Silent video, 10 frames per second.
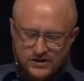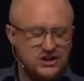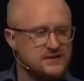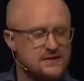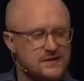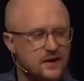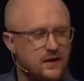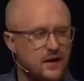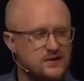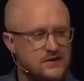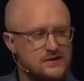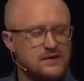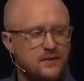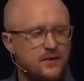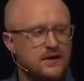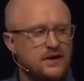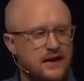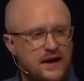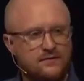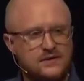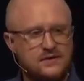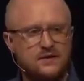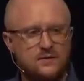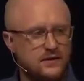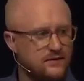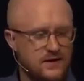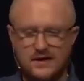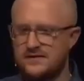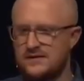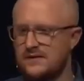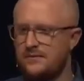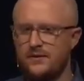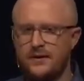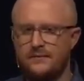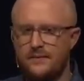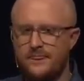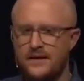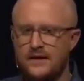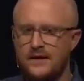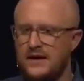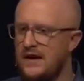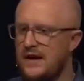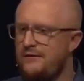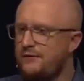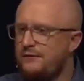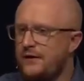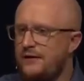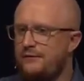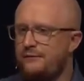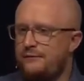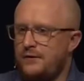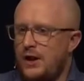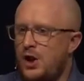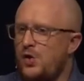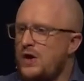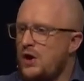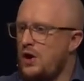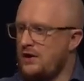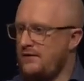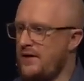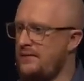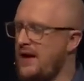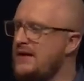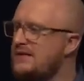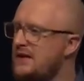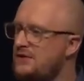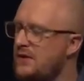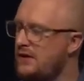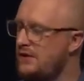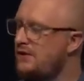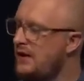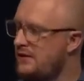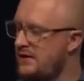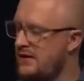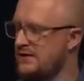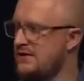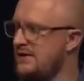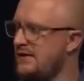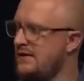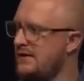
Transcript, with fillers: Jesus, and, Jesus operated in every single one of the gifts at some point. He, he, he flowed in all of them, and he said, You were going to do greater things.